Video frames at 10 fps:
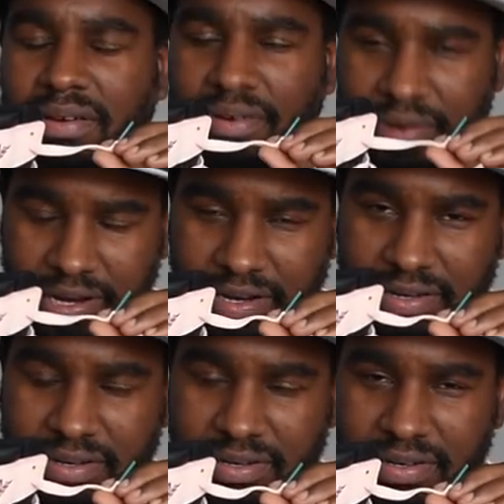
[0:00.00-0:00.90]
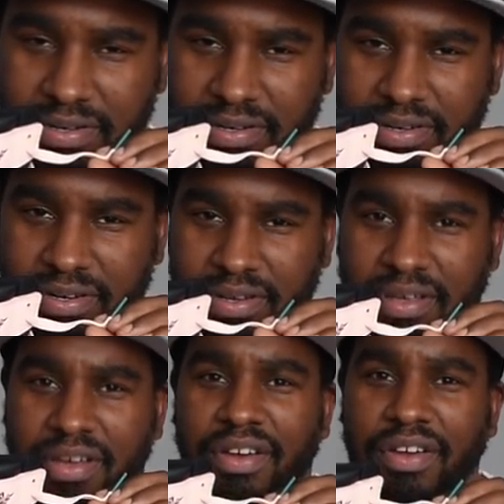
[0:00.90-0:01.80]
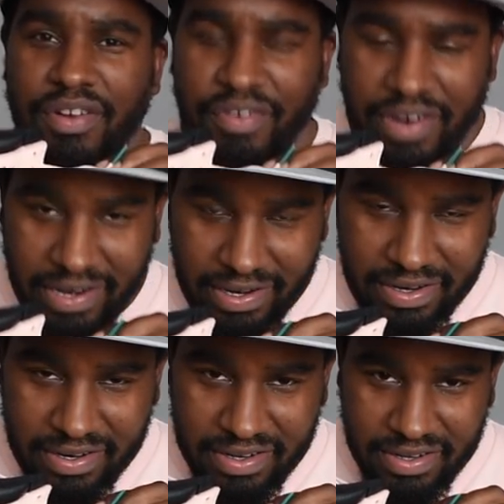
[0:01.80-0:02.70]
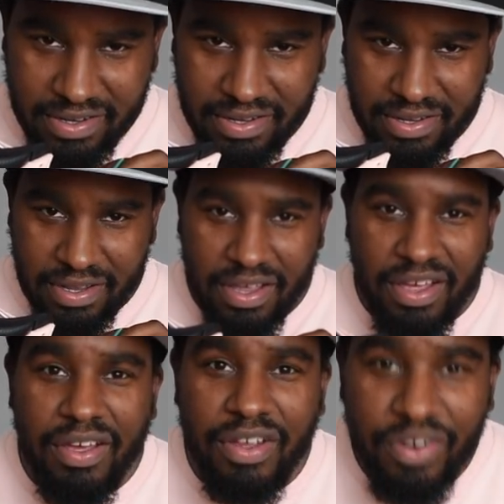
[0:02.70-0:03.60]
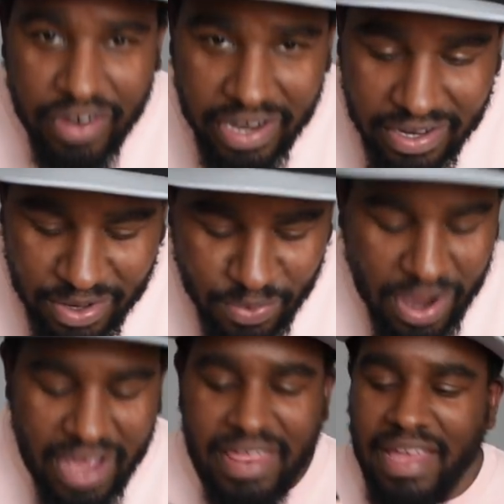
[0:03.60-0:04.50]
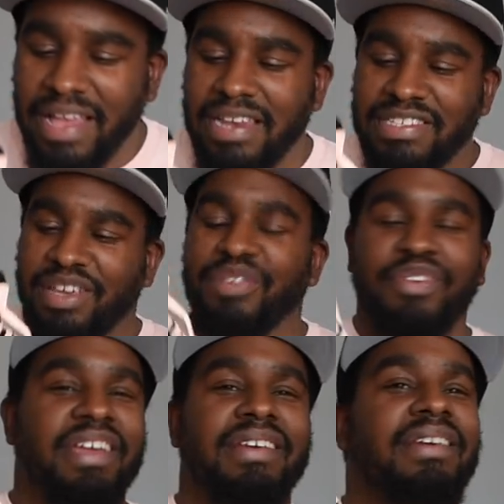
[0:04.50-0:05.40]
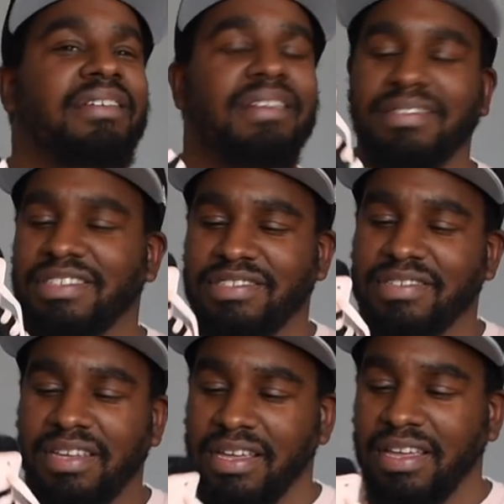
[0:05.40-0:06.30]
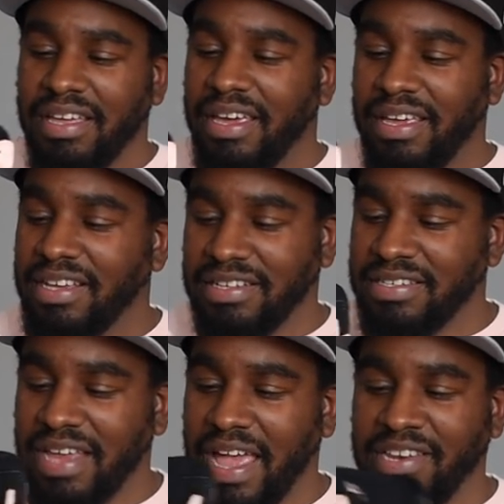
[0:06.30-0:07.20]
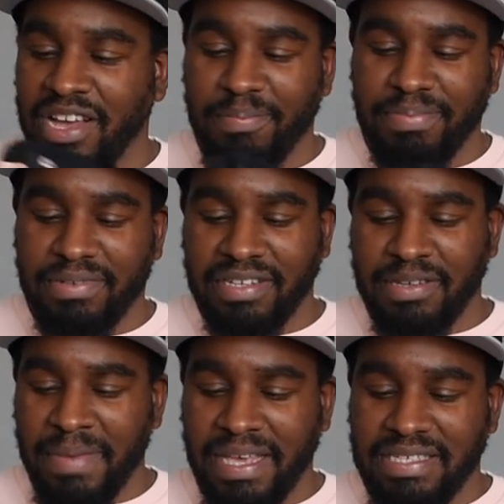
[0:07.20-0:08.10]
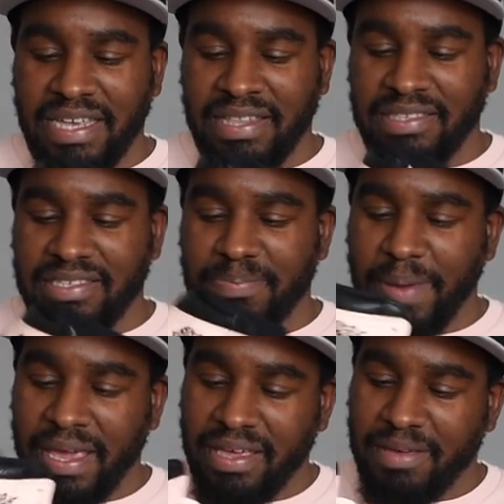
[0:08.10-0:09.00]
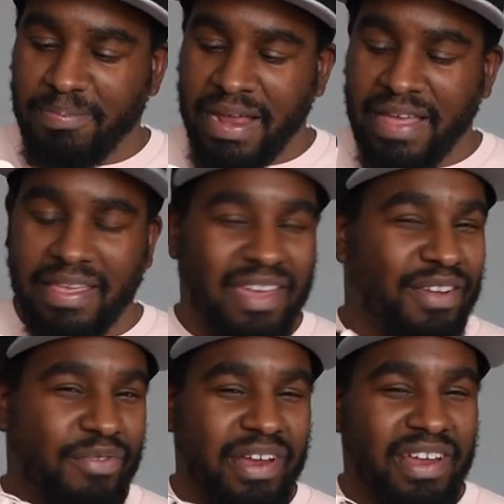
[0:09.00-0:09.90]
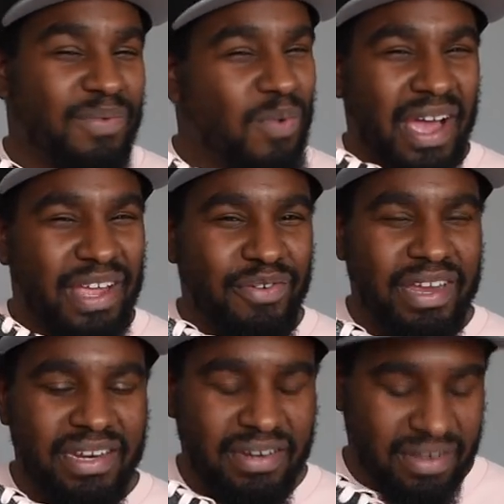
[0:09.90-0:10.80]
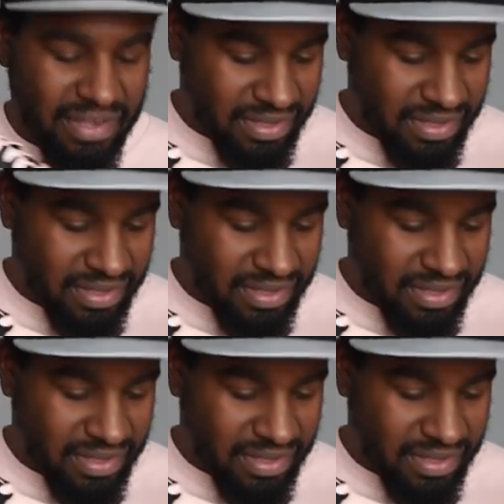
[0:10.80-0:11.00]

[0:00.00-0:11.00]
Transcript: Green. Green. Green. Why the hell is it green? I just, it doesn't add up, doesn't make sense. Pink, black, and green. Why green?